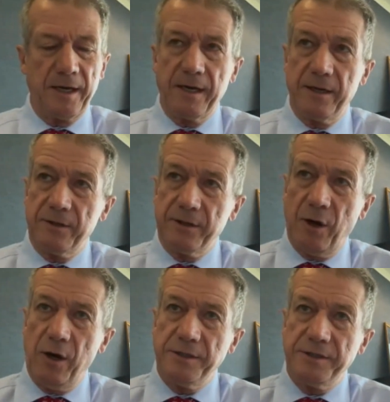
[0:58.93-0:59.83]
uh,
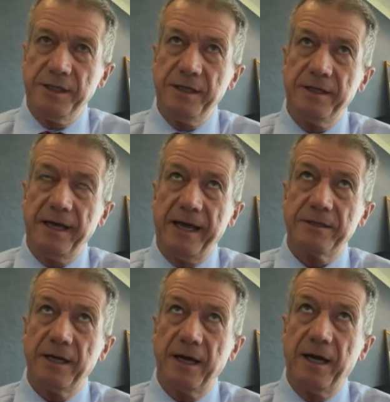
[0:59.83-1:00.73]
the idea
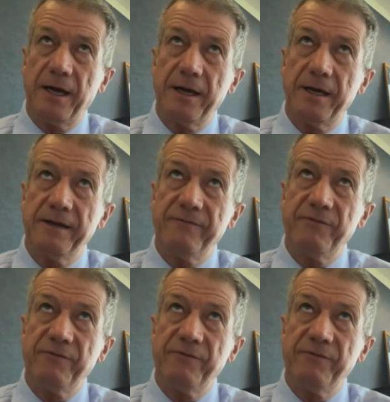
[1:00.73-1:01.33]
that uh,